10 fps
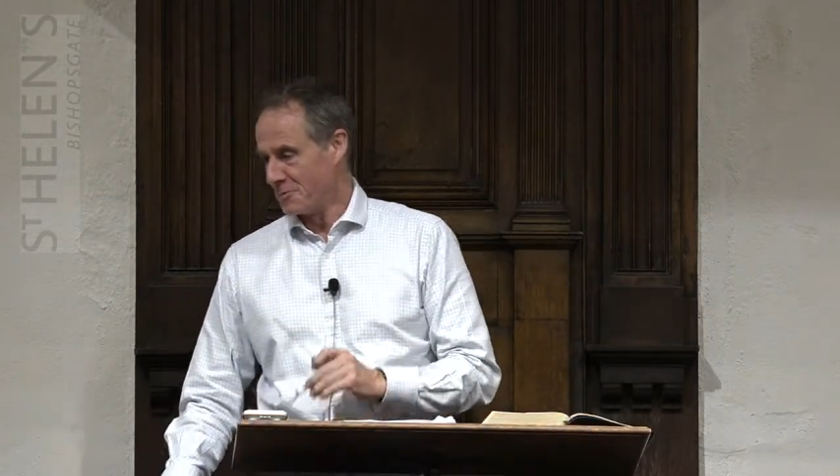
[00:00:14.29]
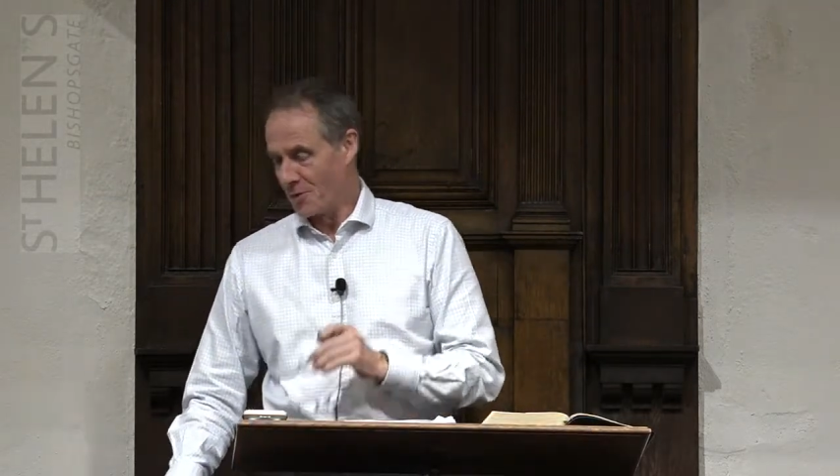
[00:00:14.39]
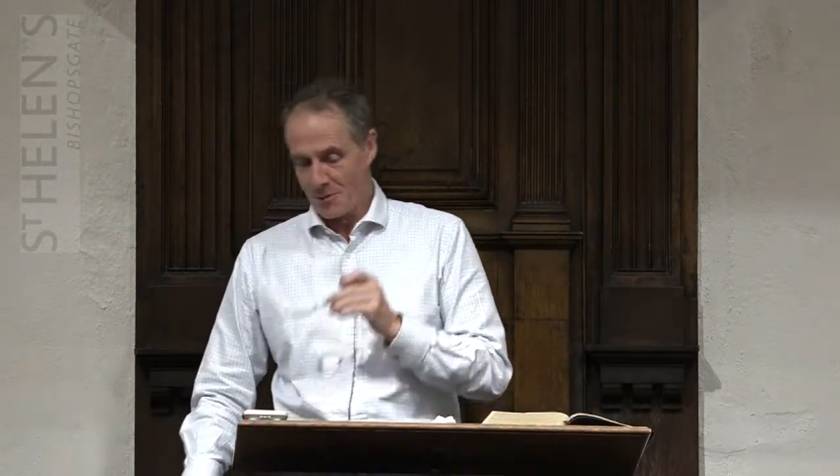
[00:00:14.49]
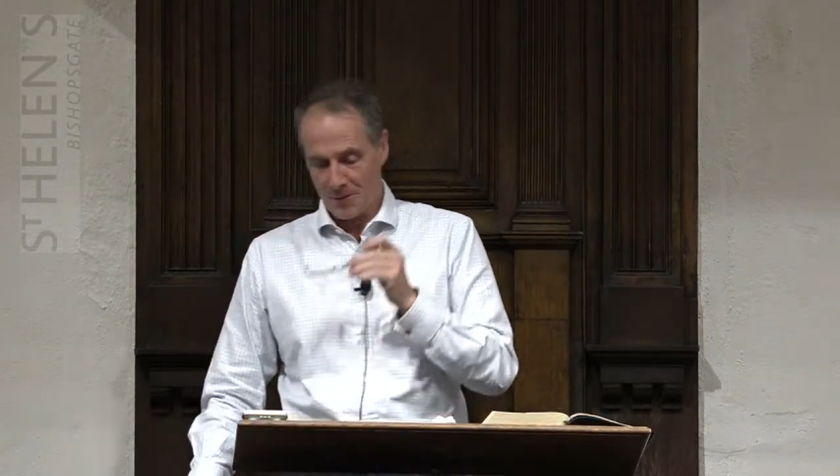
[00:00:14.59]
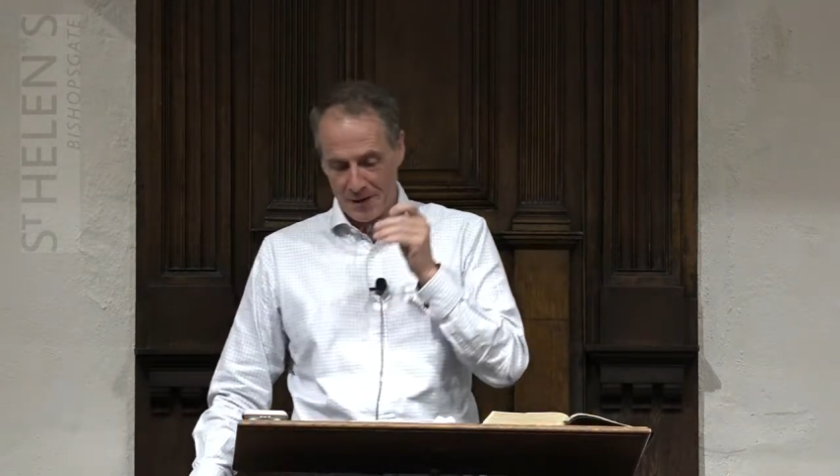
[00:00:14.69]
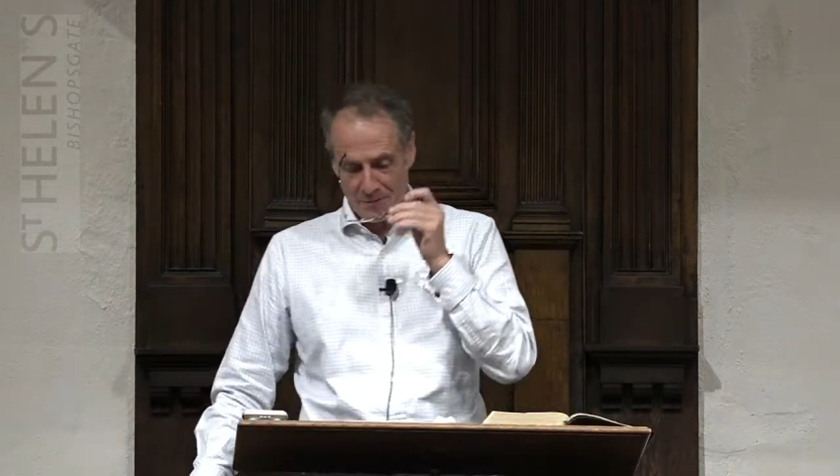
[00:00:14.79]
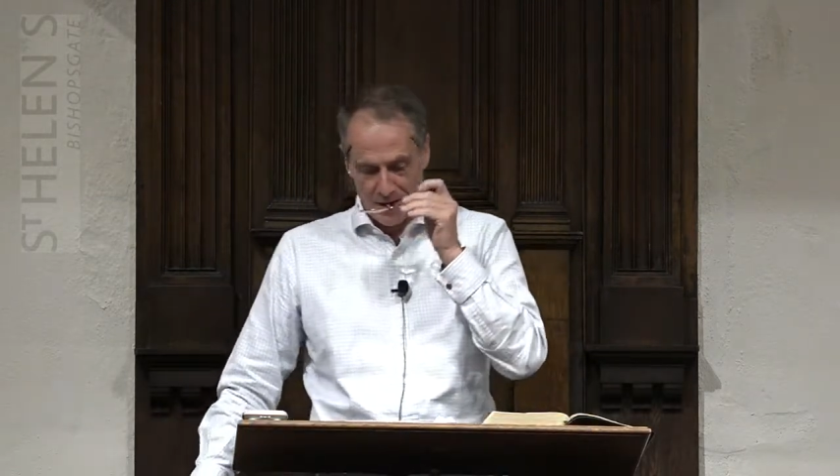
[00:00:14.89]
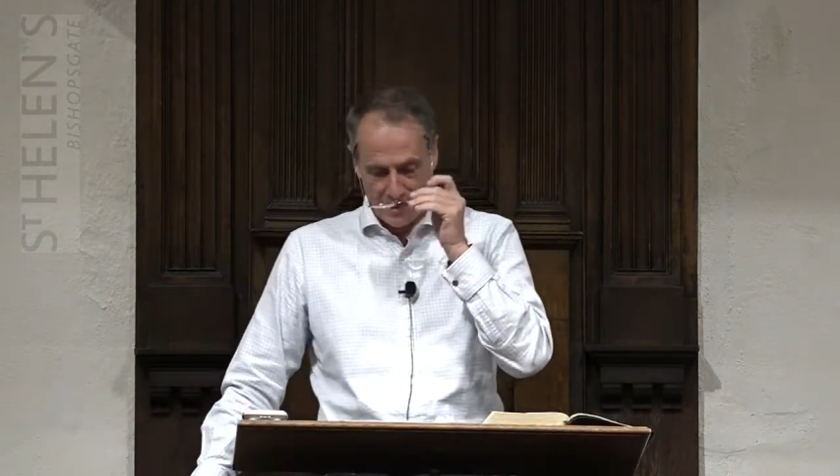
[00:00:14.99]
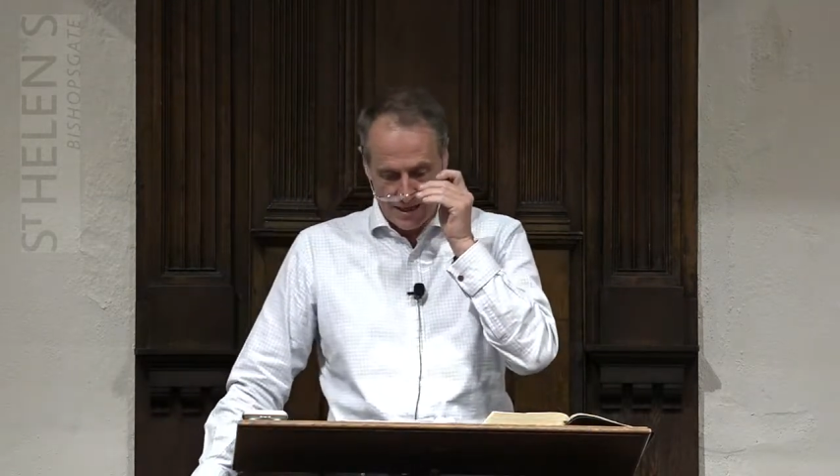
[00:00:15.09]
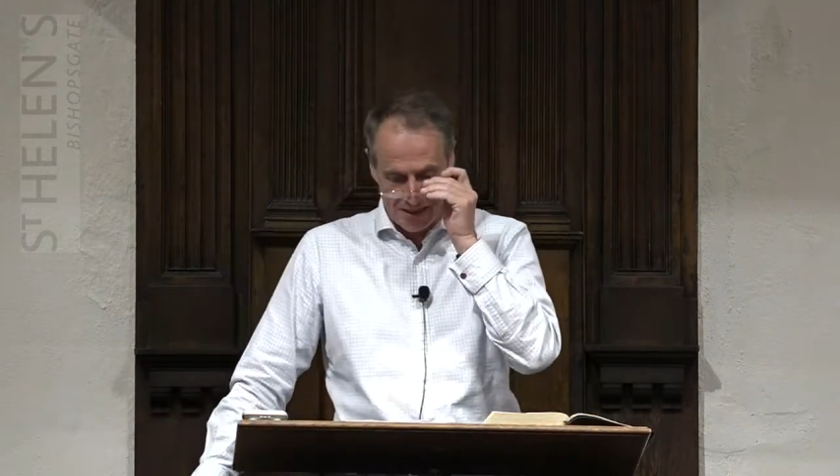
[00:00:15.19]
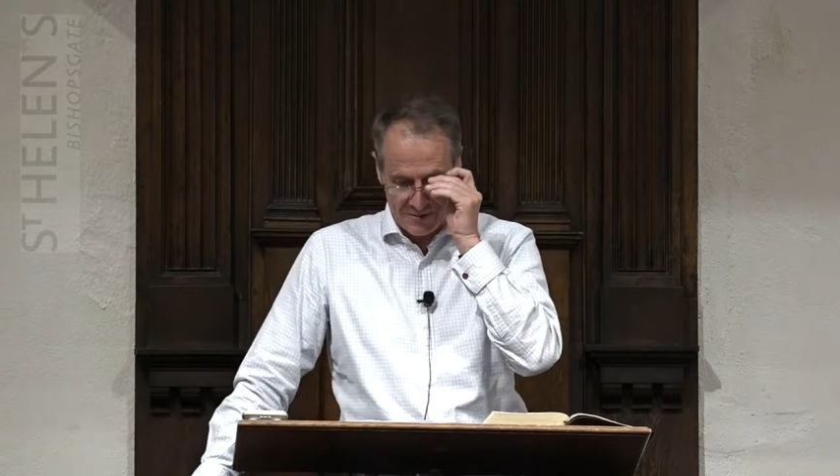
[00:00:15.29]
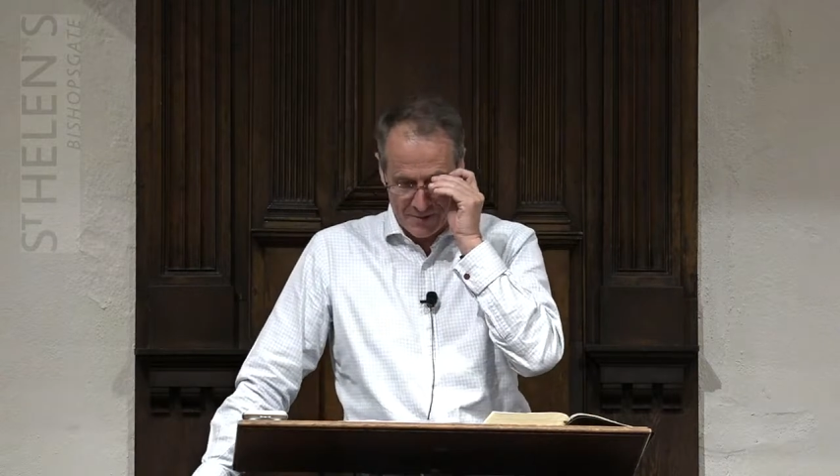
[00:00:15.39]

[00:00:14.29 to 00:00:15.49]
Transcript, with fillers: you probably realize,